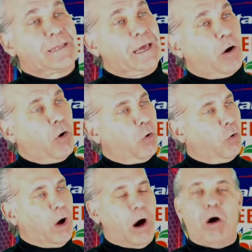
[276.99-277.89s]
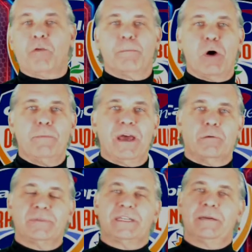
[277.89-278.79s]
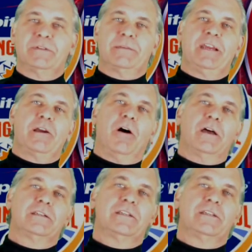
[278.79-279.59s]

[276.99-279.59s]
all the momentum seems to be gone.